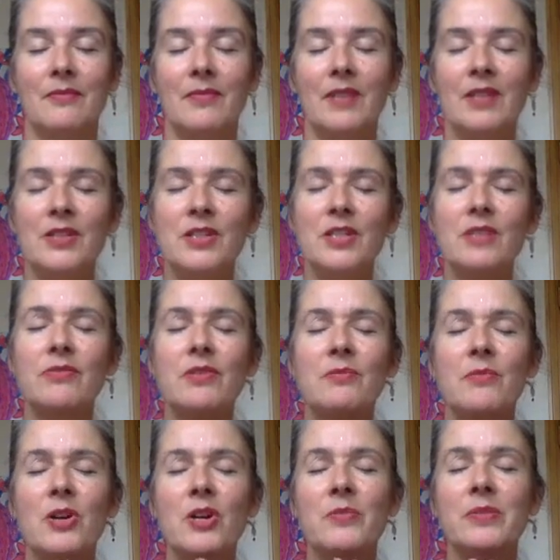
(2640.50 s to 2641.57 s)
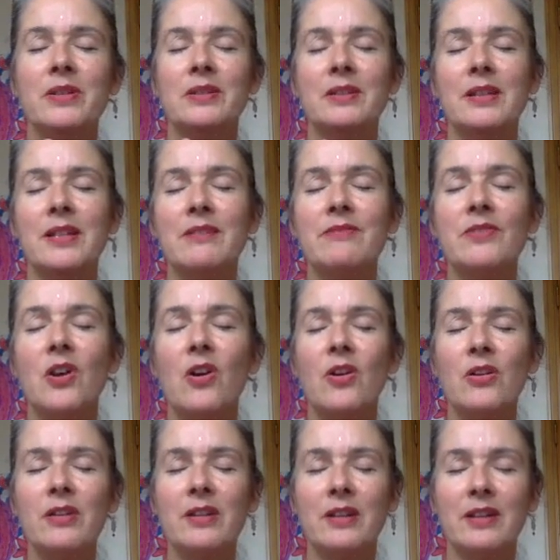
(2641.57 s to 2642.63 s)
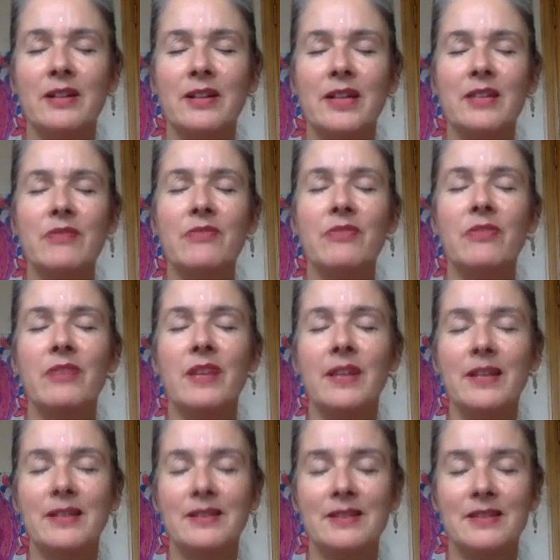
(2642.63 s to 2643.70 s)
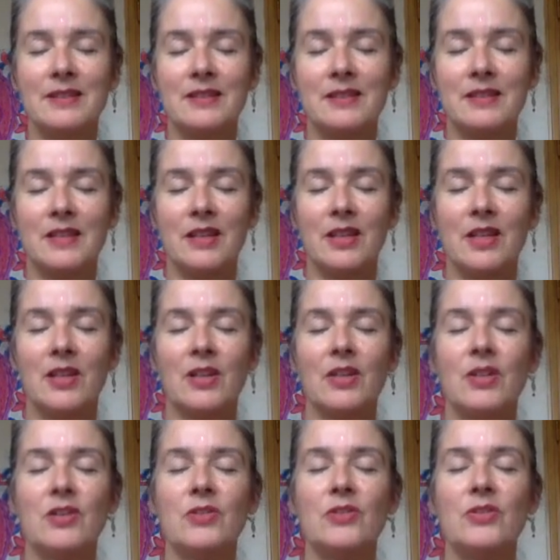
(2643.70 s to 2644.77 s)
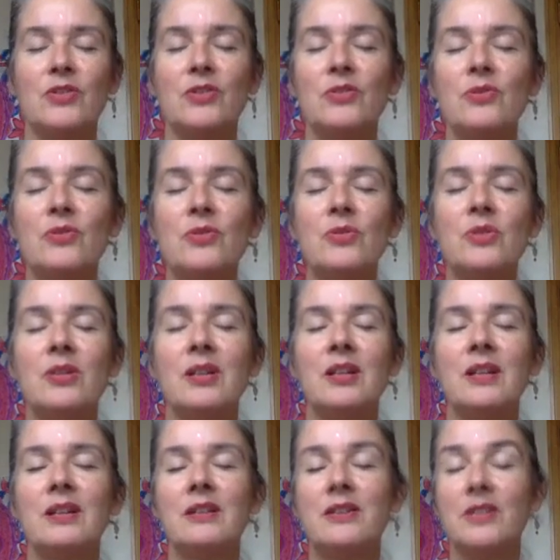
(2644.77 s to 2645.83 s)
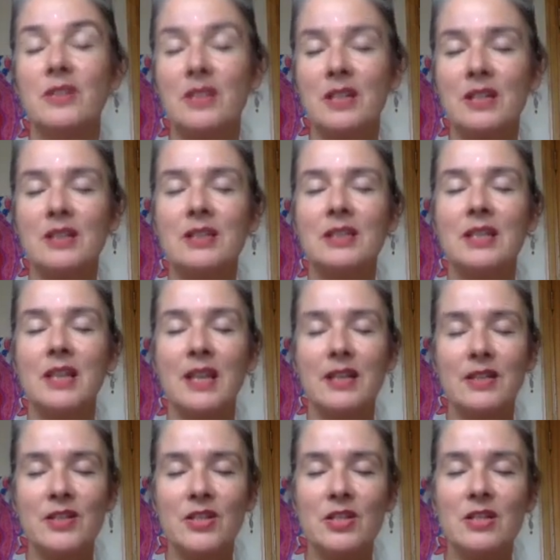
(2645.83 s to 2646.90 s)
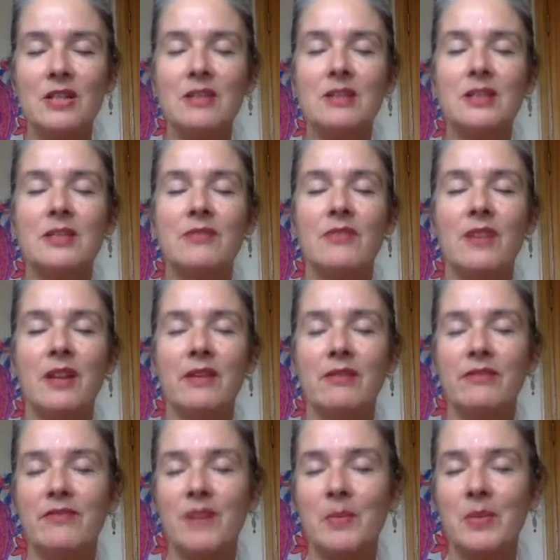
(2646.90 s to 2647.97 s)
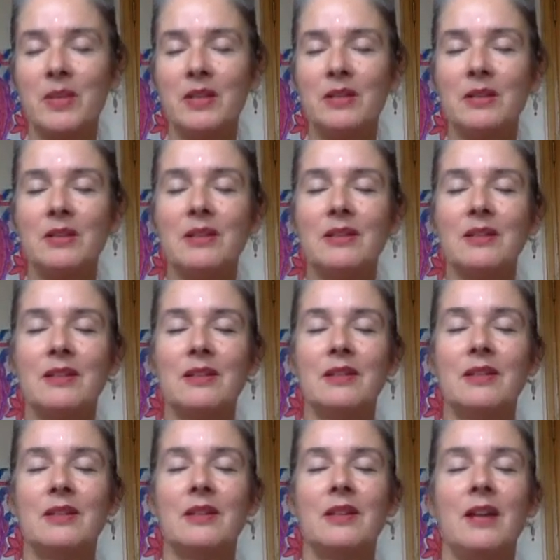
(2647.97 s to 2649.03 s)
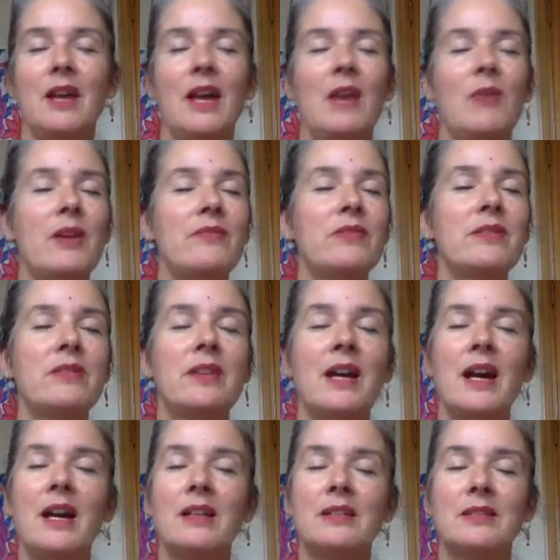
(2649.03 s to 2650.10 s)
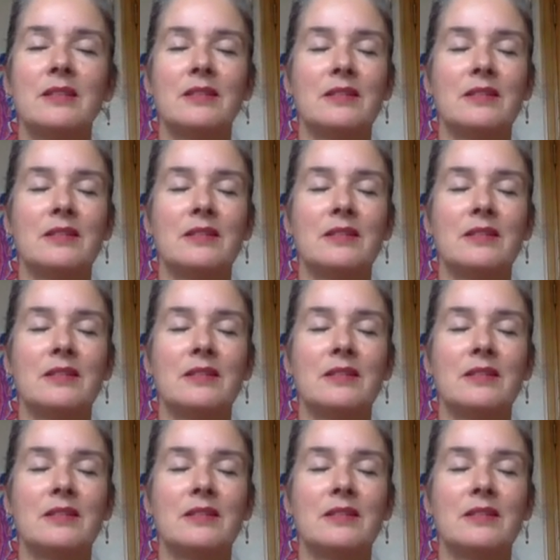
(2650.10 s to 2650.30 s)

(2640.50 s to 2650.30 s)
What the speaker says: And just for a moment, give honor, give thanks to the Shakti energy, the divine feminine, however that